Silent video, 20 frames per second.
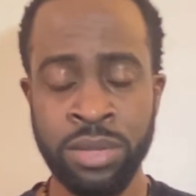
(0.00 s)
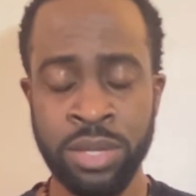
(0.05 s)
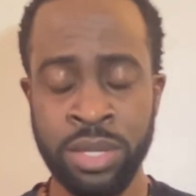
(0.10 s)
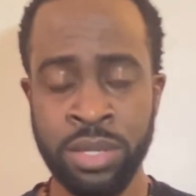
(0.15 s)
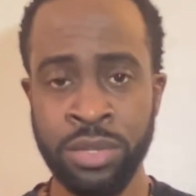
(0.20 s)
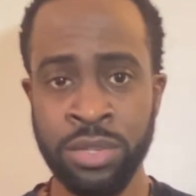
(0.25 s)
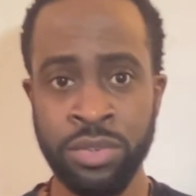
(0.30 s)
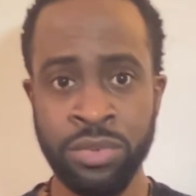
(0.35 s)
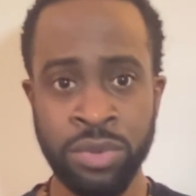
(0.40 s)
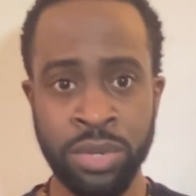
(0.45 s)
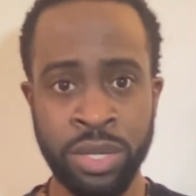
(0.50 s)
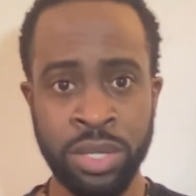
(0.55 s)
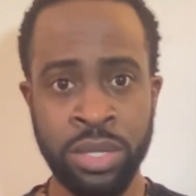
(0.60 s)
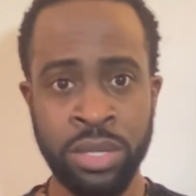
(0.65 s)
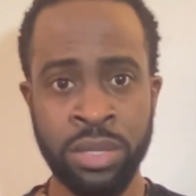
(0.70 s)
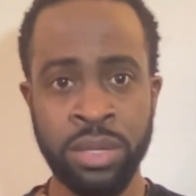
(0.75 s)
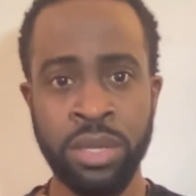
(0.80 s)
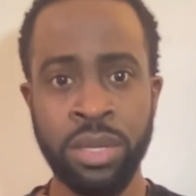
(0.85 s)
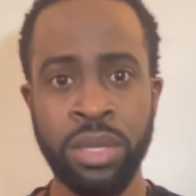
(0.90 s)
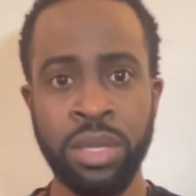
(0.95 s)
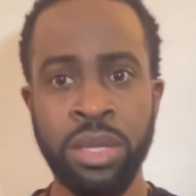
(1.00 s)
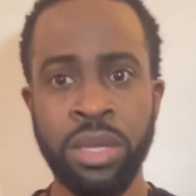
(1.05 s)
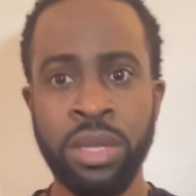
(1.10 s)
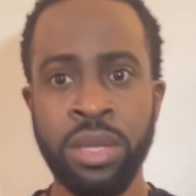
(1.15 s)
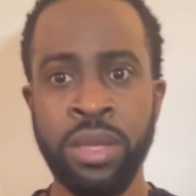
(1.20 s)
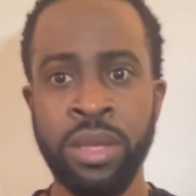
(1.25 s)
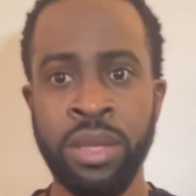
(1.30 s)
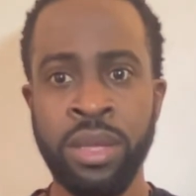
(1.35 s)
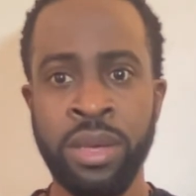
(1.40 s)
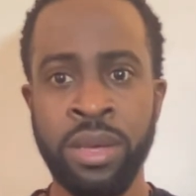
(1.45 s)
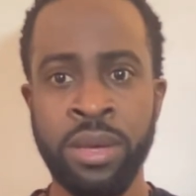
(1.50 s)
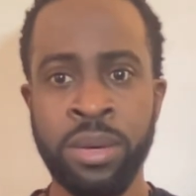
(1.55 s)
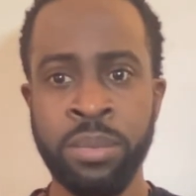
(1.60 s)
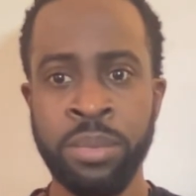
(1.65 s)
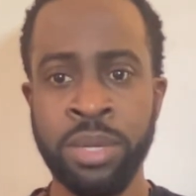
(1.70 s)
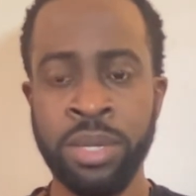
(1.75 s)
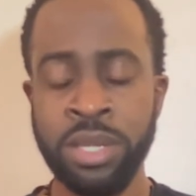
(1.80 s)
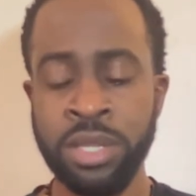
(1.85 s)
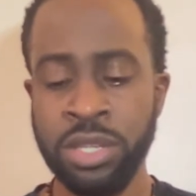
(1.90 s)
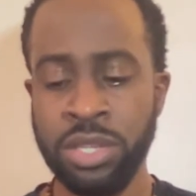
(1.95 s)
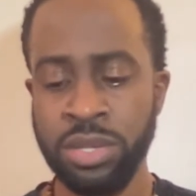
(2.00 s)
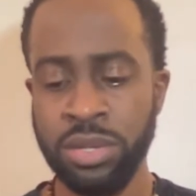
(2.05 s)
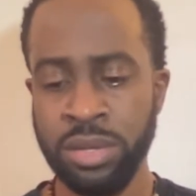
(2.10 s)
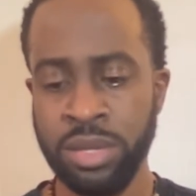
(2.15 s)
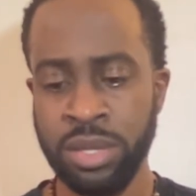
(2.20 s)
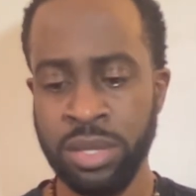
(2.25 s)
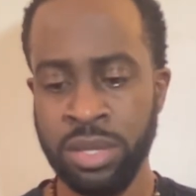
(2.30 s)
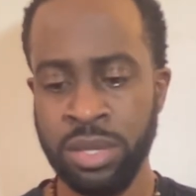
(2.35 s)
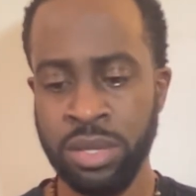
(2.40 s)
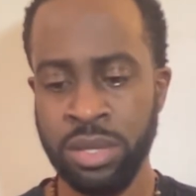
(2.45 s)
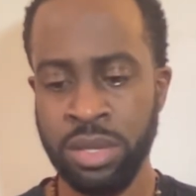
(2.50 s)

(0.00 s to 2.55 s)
screen initially,